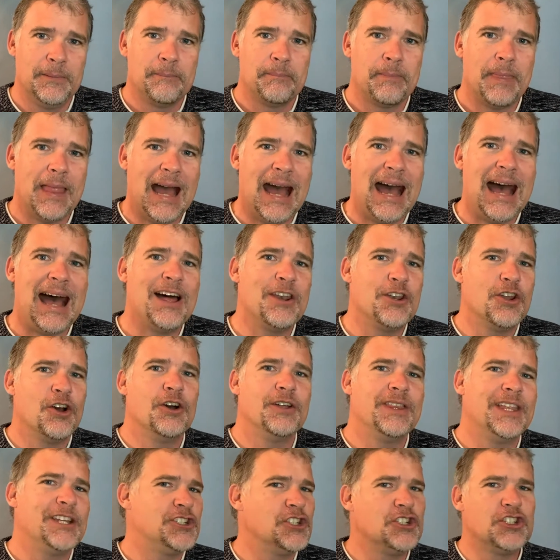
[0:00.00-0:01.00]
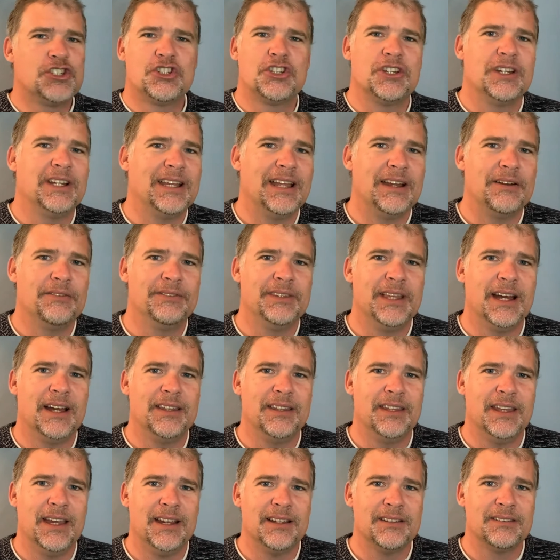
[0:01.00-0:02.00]
I know that you shouldn't have
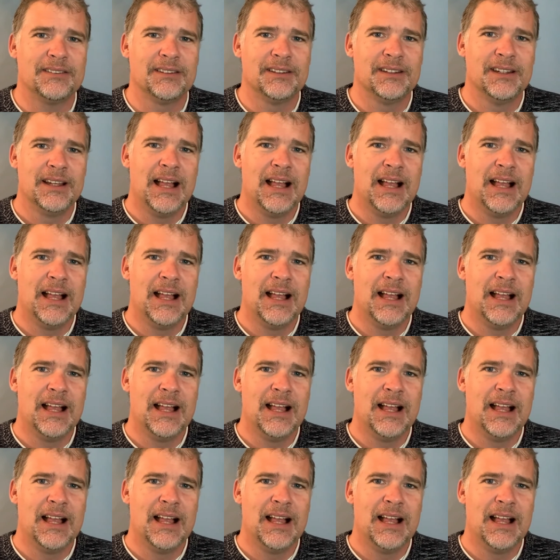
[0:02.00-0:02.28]
done that.